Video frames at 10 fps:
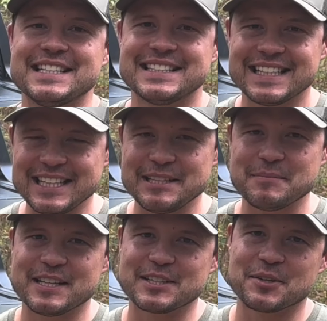
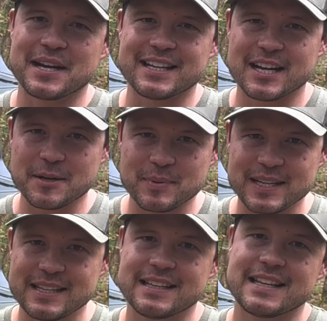system. Check
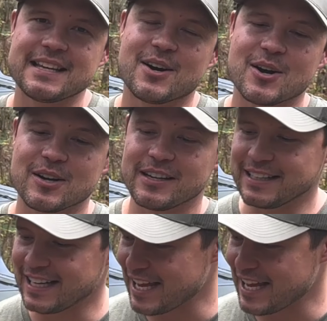out our gear, make sure